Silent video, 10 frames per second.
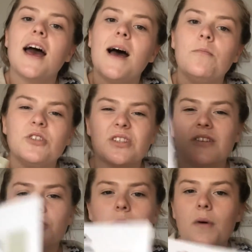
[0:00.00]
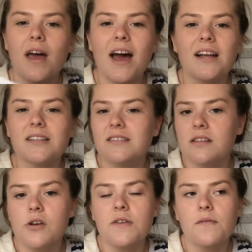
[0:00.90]
and we're just going to do it by hand because
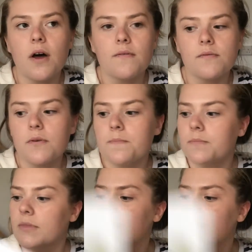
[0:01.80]
there's only 5 of them.